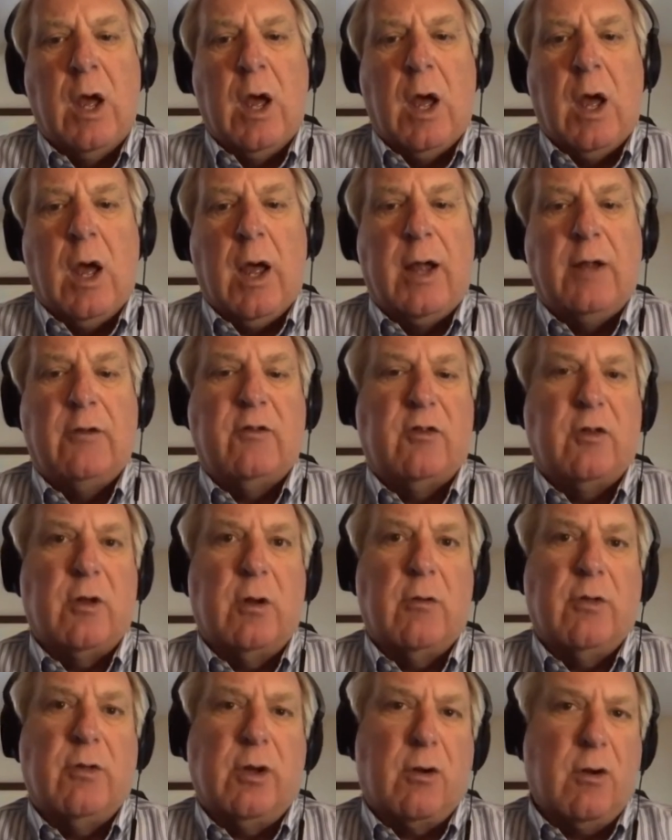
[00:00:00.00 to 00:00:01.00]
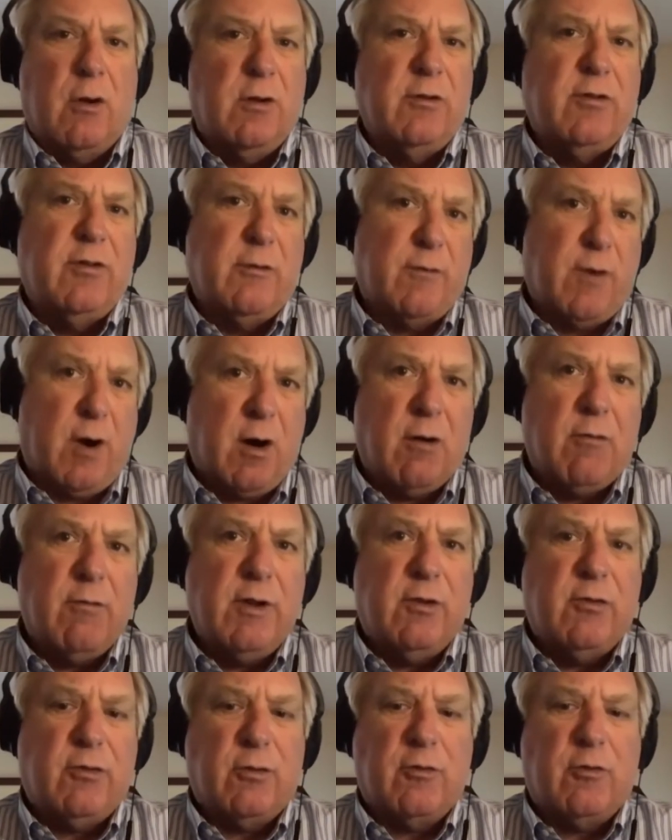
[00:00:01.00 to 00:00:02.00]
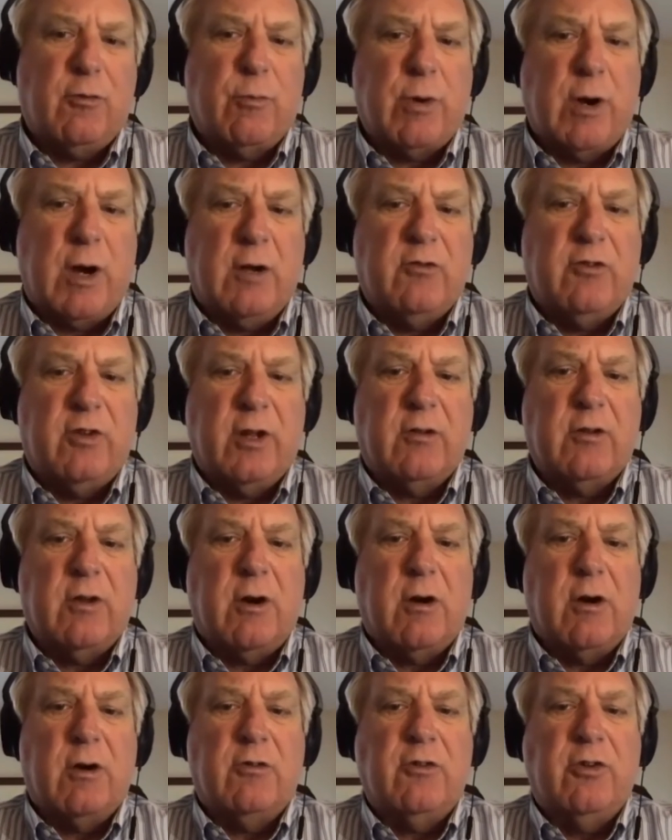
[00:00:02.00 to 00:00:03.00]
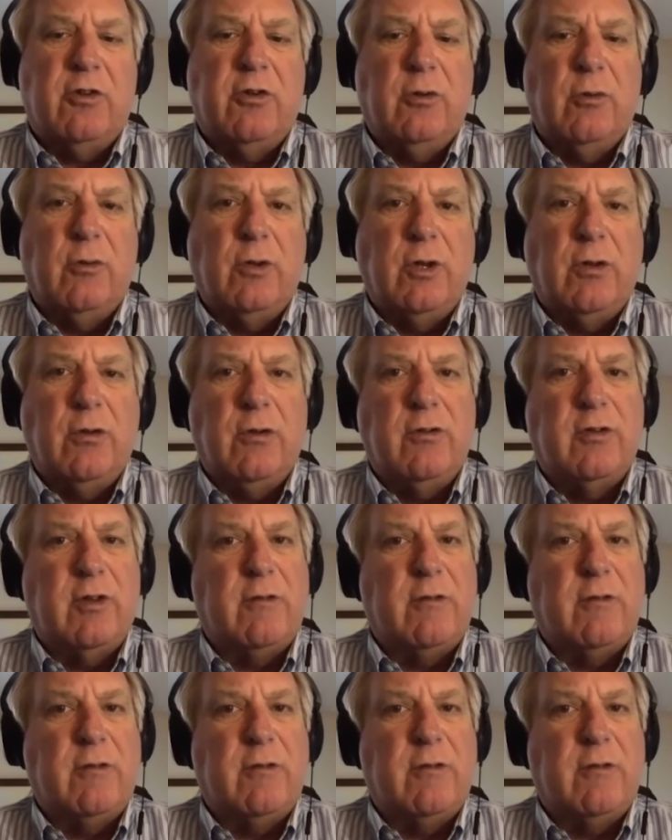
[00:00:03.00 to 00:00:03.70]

And so the goals of our research project are to use